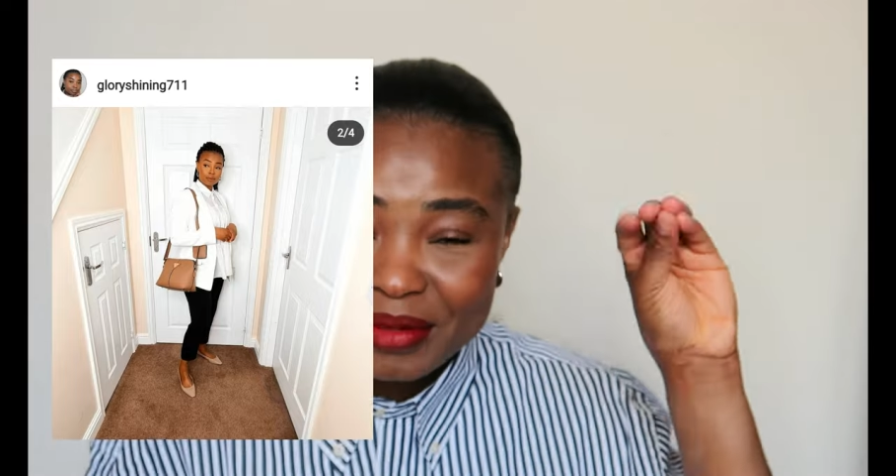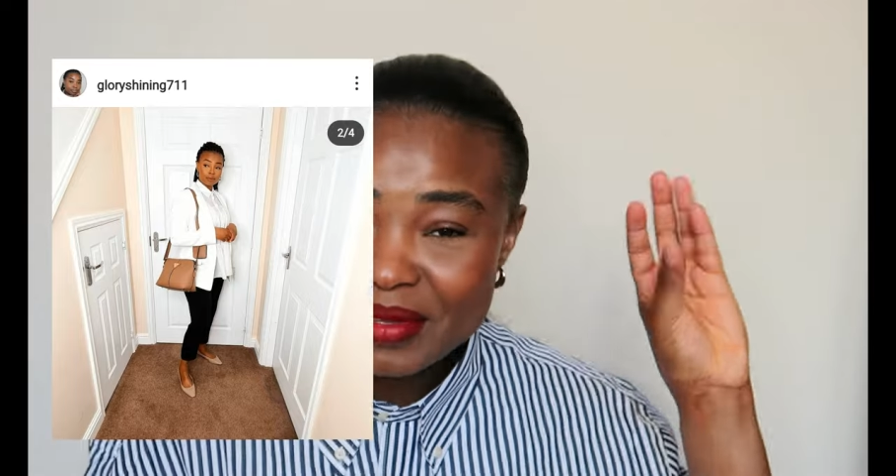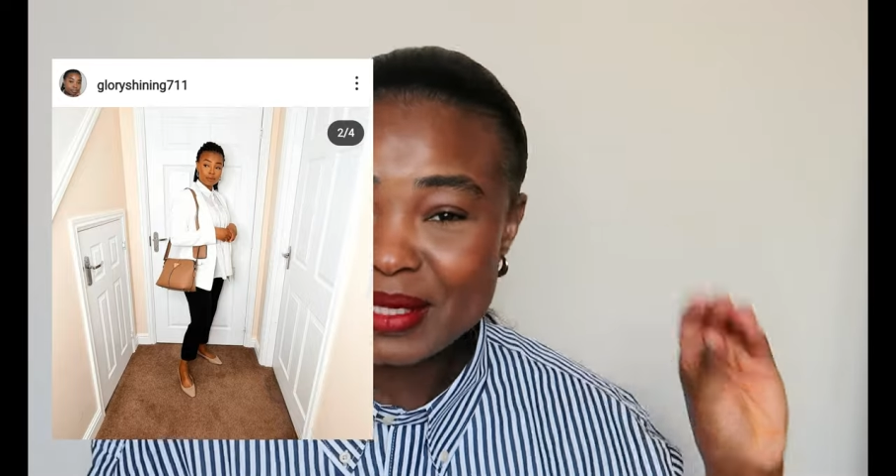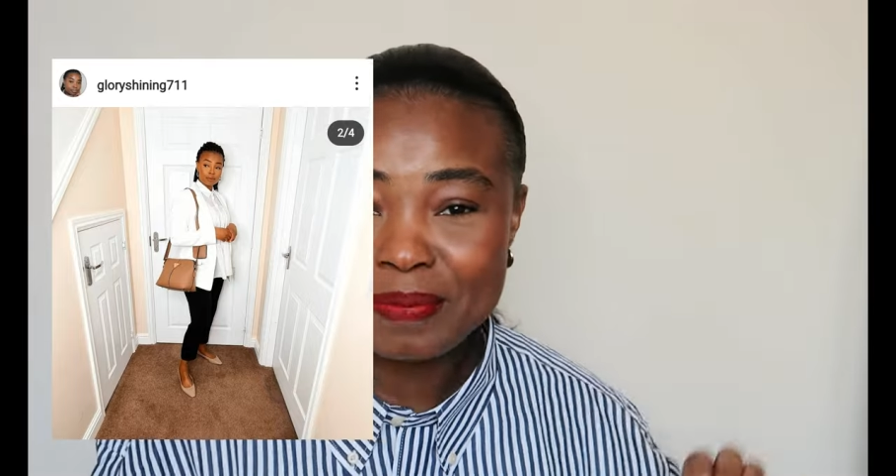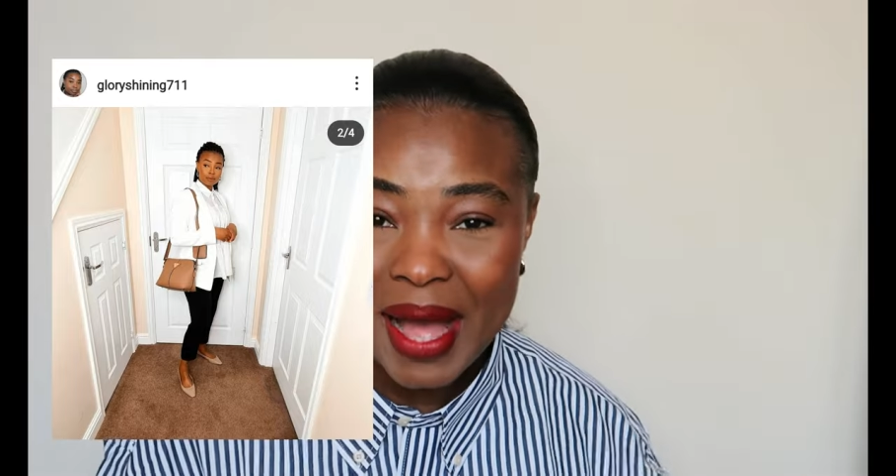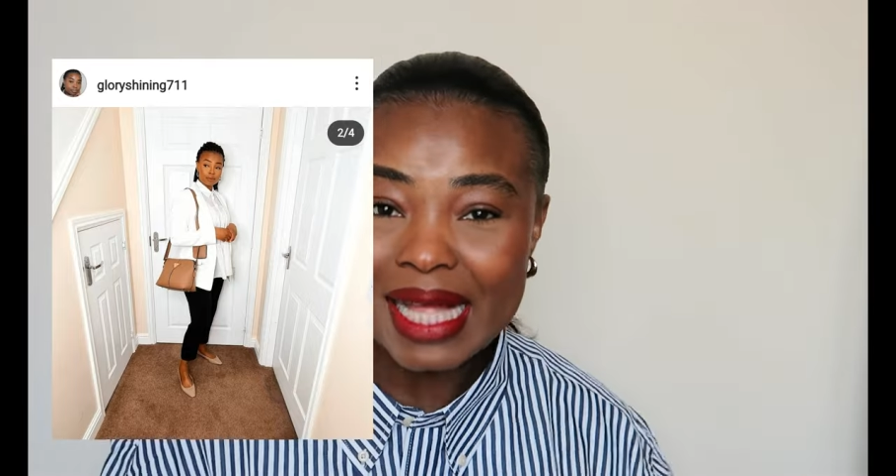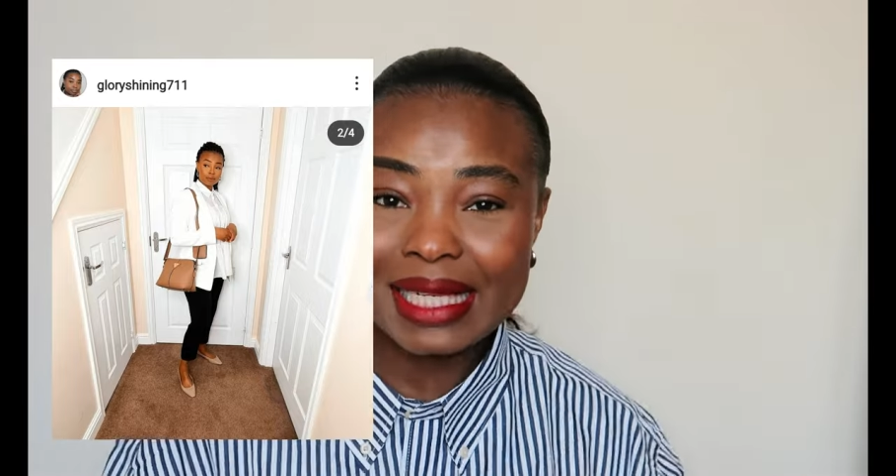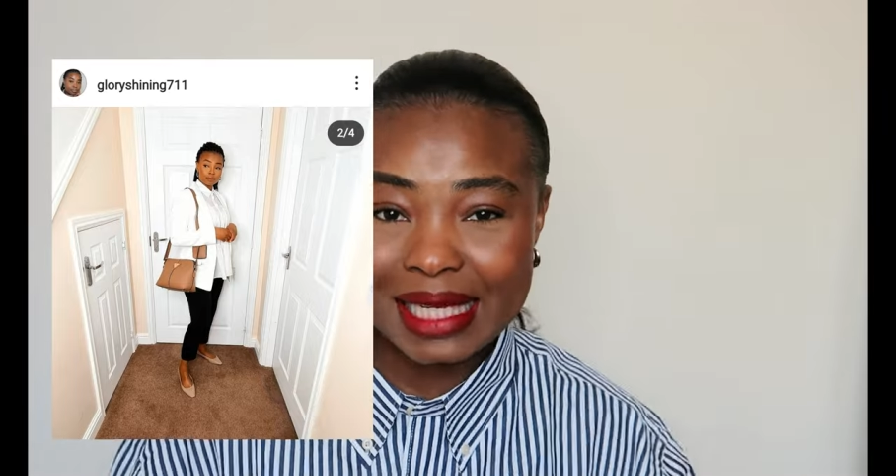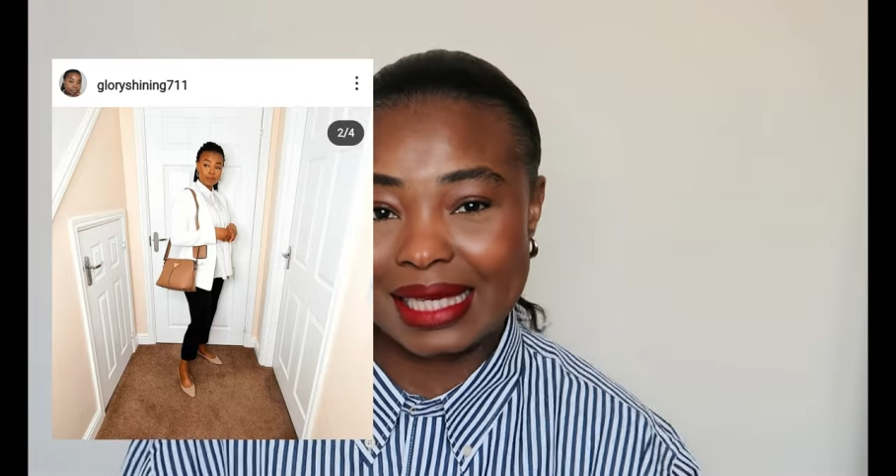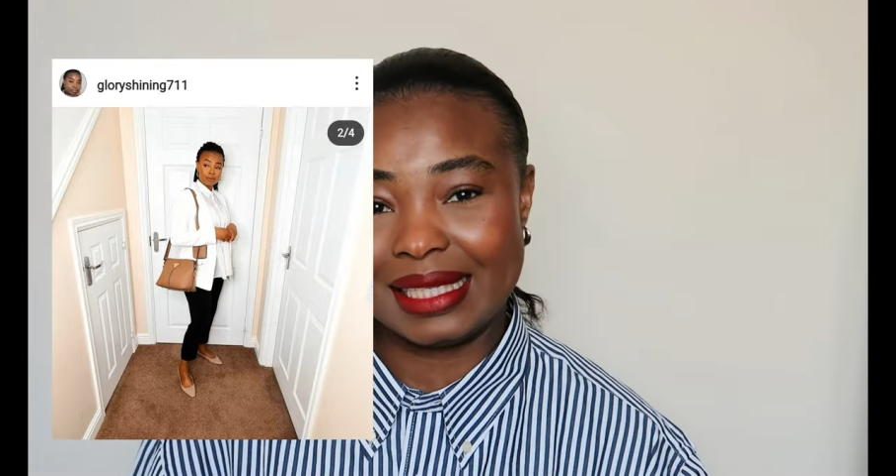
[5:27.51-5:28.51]
be
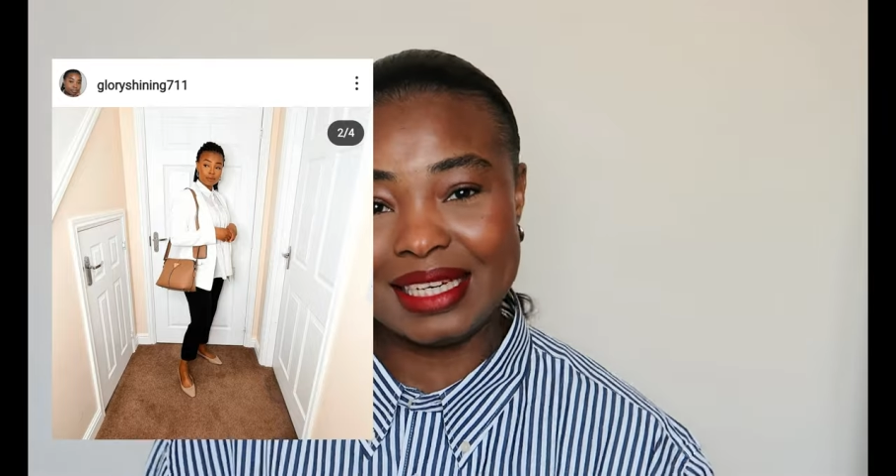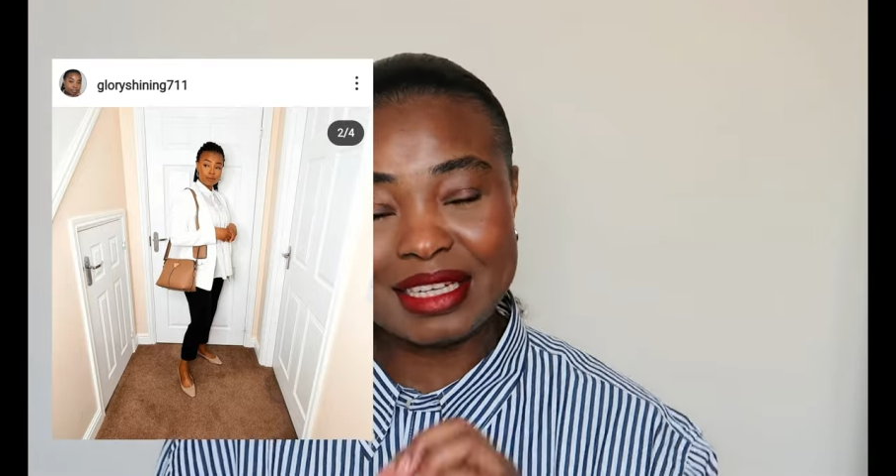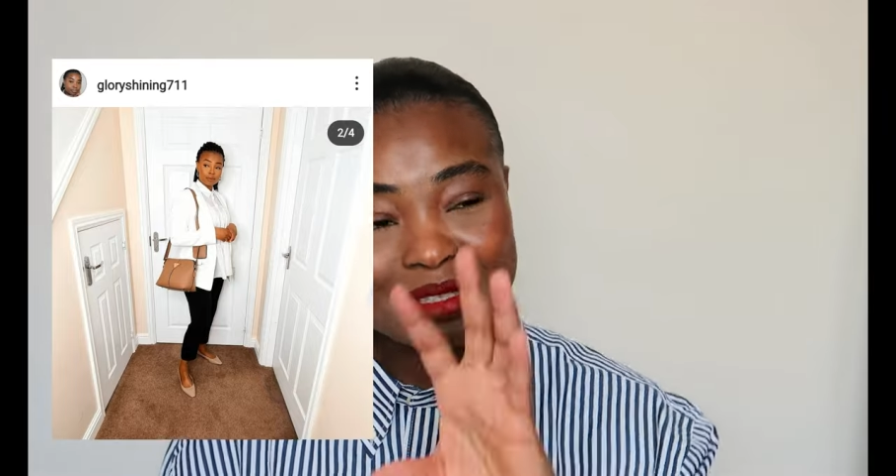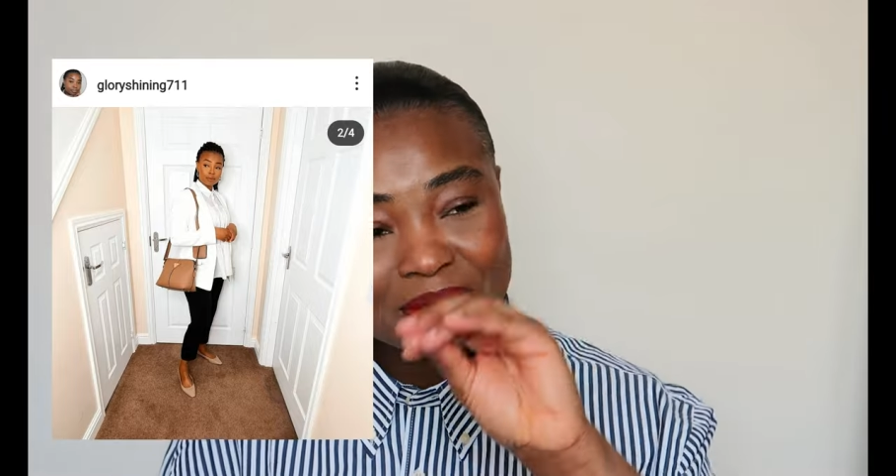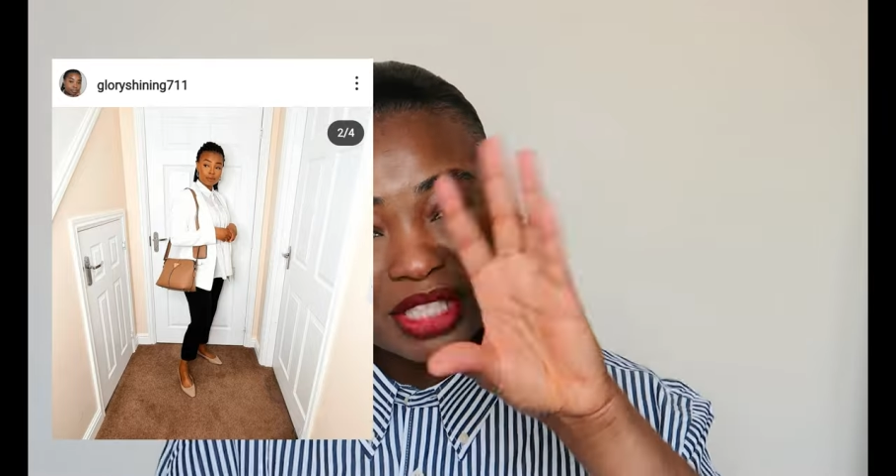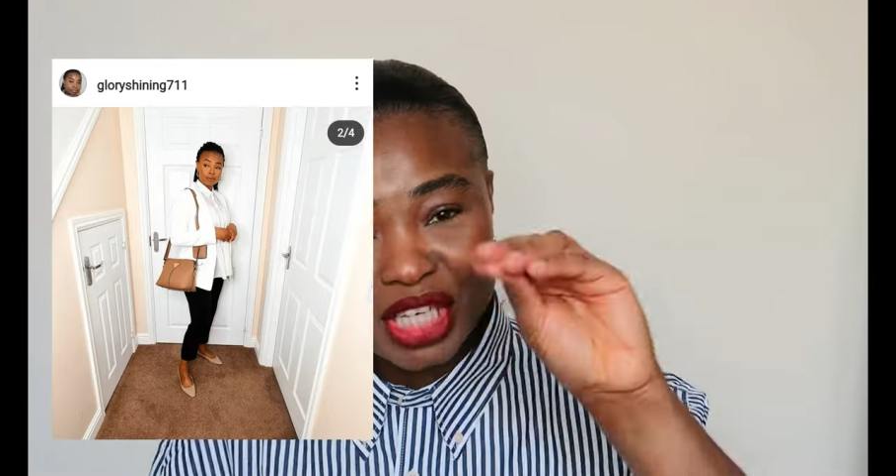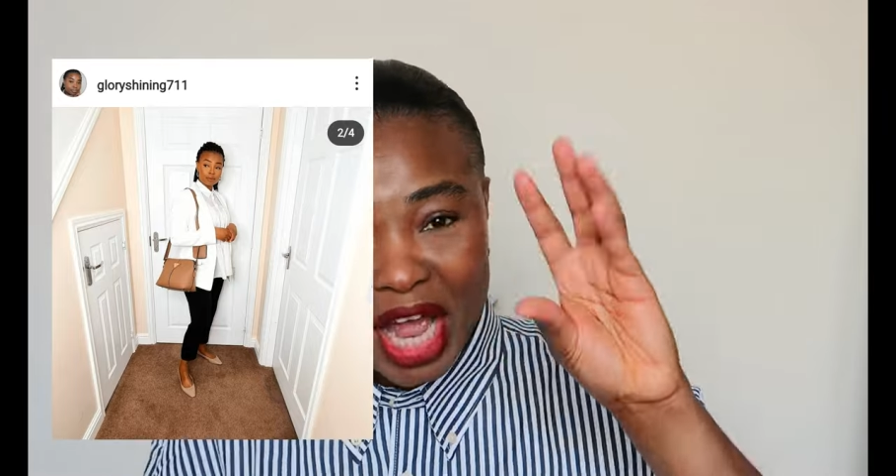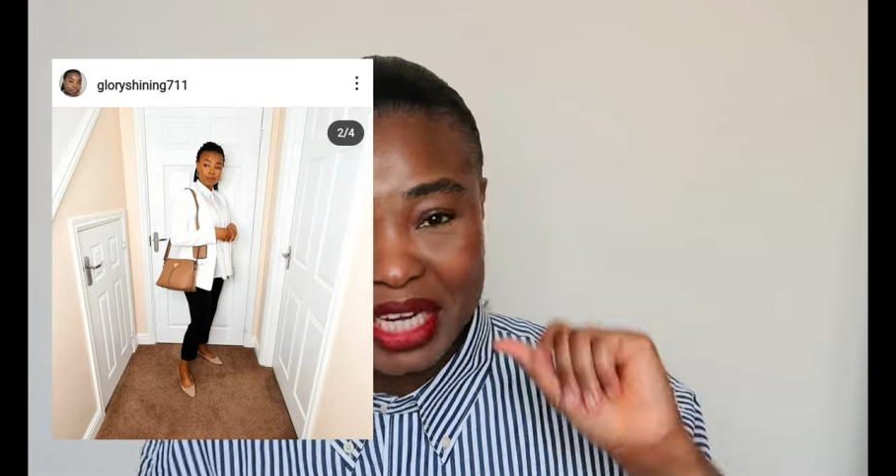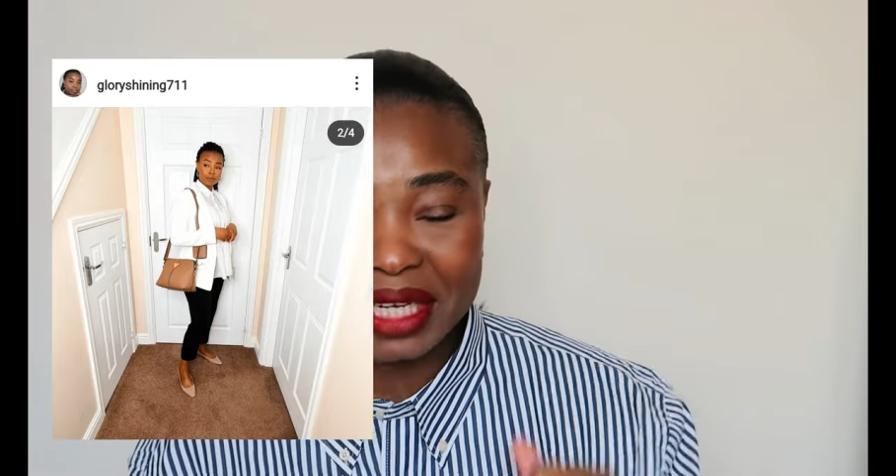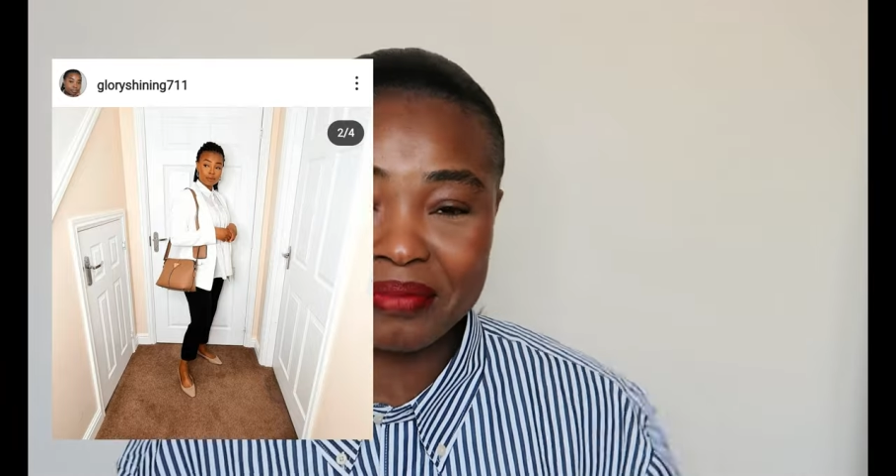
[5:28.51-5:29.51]
sparkling you need to be shining